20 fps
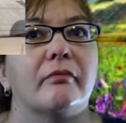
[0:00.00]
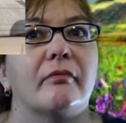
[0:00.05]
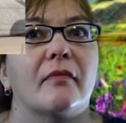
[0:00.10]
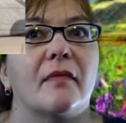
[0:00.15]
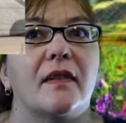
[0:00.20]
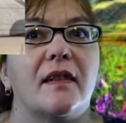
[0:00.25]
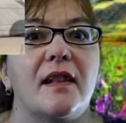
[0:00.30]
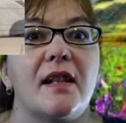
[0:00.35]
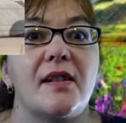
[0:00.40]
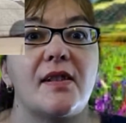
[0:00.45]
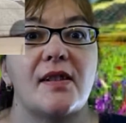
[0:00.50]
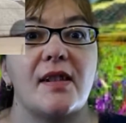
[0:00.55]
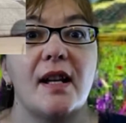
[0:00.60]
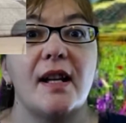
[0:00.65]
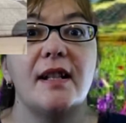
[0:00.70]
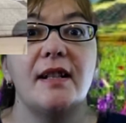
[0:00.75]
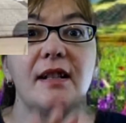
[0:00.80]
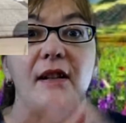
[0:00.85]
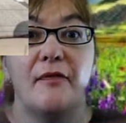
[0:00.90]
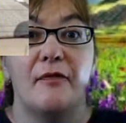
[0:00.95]
the
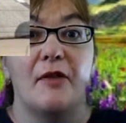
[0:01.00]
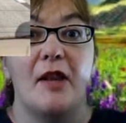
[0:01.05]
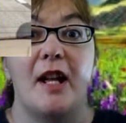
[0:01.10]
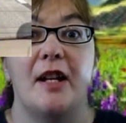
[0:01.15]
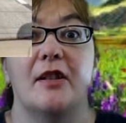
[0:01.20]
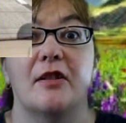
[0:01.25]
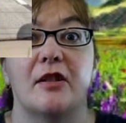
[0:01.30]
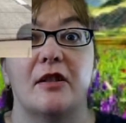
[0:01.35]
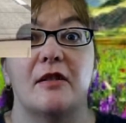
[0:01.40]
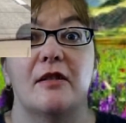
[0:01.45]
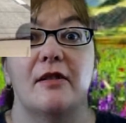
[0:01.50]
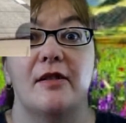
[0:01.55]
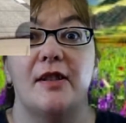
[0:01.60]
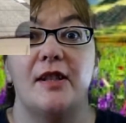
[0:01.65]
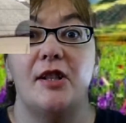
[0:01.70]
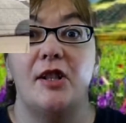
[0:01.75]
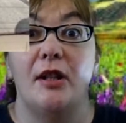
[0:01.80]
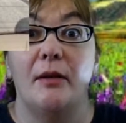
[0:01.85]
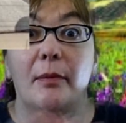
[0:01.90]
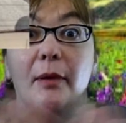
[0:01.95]
sun deflectors
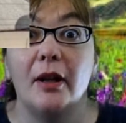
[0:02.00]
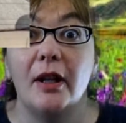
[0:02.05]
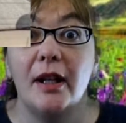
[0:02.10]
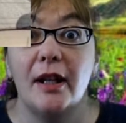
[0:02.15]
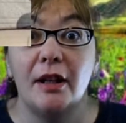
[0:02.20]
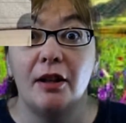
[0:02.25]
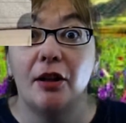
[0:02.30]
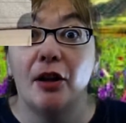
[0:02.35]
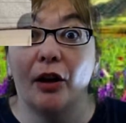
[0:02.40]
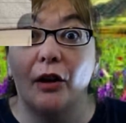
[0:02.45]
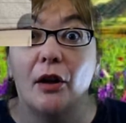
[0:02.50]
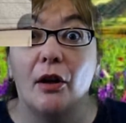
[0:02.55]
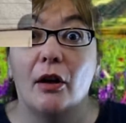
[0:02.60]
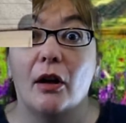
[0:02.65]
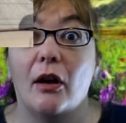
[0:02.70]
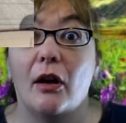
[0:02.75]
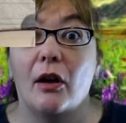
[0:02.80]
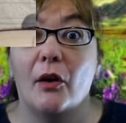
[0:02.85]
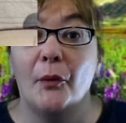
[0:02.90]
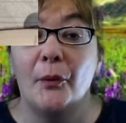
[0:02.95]
that you put in your
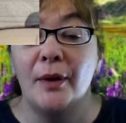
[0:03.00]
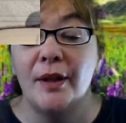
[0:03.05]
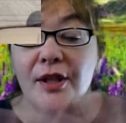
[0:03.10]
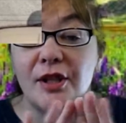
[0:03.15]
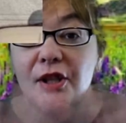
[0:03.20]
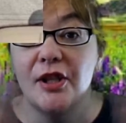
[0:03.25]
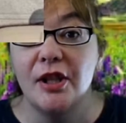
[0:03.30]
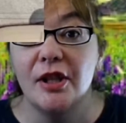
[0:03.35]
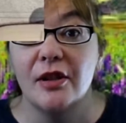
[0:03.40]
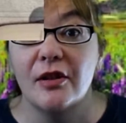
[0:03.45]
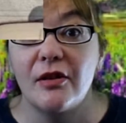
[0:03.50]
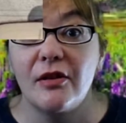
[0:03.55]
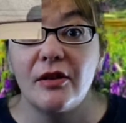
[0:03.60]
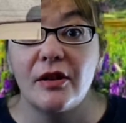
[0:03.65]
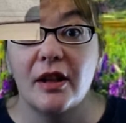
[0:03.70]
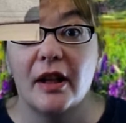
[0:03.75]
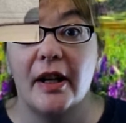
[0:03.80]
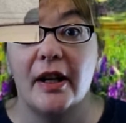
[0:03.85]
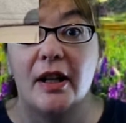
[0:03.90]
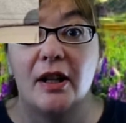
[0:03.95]
windshield,
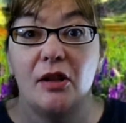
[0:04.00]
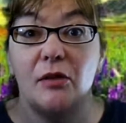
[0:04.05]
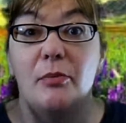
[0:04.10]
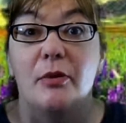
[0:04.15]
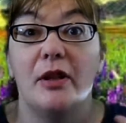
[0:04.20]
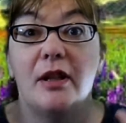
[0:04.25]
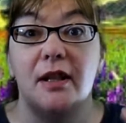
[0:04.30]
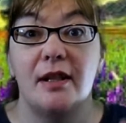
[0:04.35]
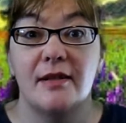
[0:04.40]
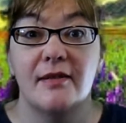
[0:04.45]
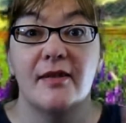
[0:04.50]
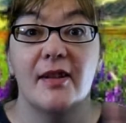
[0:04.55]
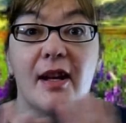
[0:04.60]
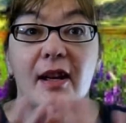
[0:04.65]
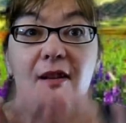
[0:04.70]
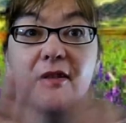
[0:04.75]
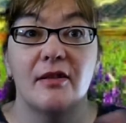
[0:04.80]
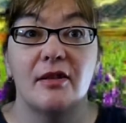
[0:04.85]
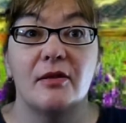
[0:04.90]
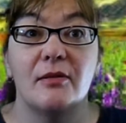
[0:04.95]
like you put inside
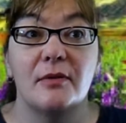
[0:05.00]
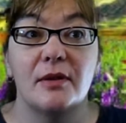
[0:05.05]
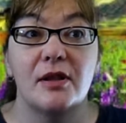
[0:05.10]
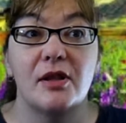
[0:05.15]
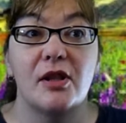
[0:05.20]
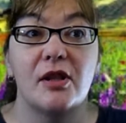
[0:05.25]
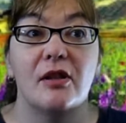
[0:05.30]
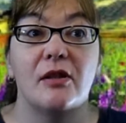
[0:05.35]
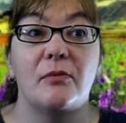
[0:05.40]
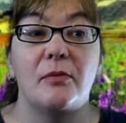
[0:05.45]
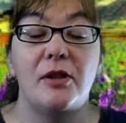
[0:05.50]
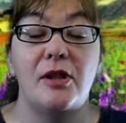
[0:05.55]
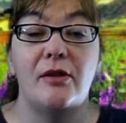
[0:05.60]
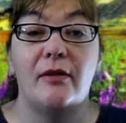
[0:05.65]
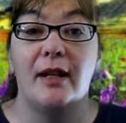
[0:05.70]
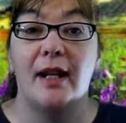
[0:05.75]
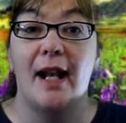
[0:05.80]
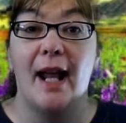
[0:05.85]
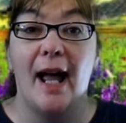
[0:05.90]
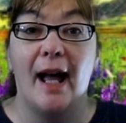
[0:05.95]
on your windshield when you
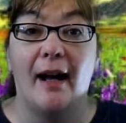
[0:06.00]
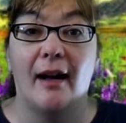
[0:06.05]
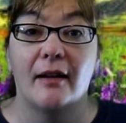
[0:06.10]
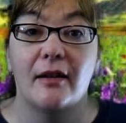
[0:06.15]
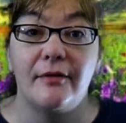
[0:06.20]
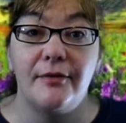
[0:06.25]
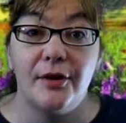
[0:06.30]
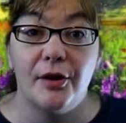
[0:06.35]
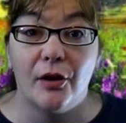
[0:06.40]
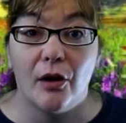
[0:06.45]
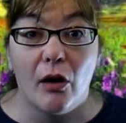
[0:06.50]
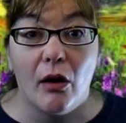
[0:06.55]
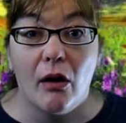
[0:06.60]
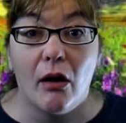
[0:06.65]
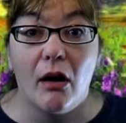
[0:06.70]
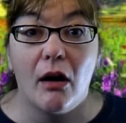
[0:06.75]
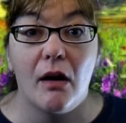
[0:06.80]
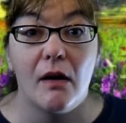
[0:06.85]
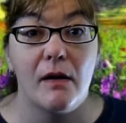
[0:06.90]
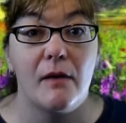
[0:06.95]
get out of your
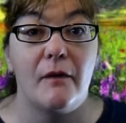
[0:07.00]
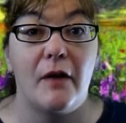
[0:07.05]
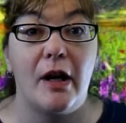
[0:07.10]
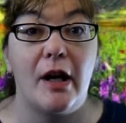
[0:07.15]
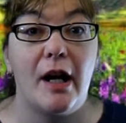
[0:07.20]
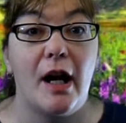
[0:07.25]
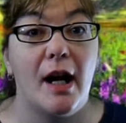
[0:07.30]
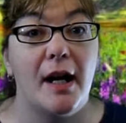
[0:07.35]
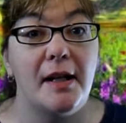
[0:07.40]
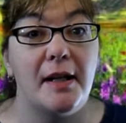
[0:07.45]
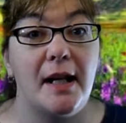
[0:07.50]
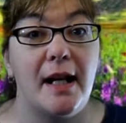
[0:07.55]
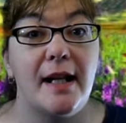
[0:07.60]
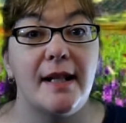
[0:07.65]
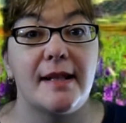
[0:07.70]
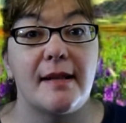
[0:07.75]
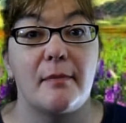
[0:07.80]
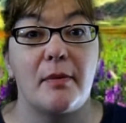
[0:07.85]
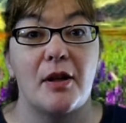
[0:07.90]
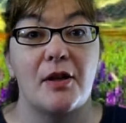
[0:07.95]
car on a very hot day. It's
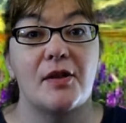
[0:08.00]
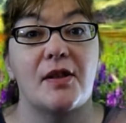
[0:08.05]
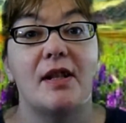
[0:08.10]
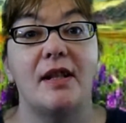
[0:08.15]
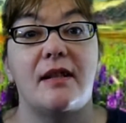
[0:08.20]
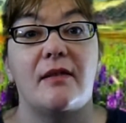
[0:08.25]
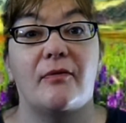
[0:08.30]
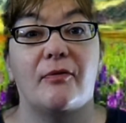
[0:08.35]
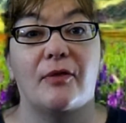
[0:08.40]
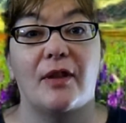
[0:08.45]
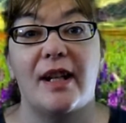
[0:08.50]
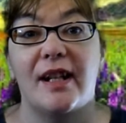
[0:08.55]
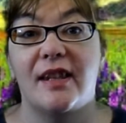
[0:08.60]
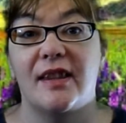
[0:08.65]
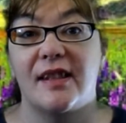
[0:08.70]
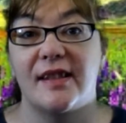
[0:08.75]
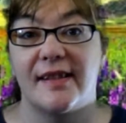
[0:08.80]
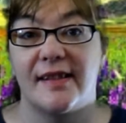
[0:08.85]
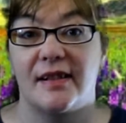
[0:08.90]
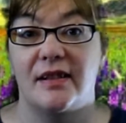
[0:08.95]
supposed to deflect the
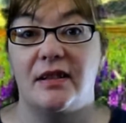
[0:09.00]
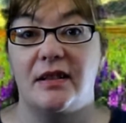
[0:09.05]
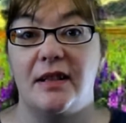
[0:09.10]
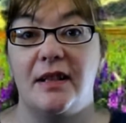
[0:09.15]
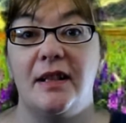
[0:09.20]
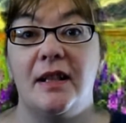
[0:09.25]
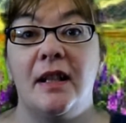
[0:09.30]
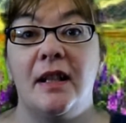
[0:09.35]
sun